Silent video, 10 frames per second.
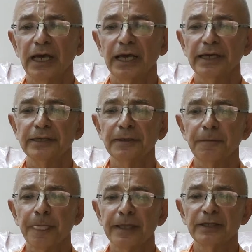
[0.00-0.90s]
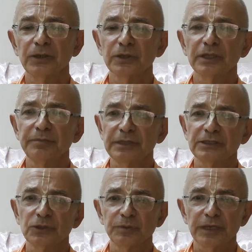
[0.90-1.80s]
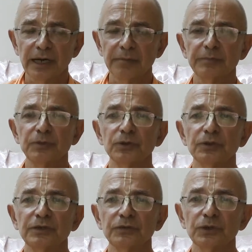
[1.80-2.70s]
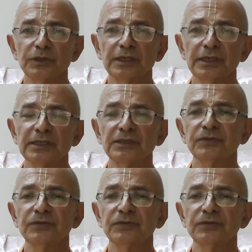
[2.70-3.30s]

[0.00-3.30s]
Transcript: and the only means to become a pure devotee is,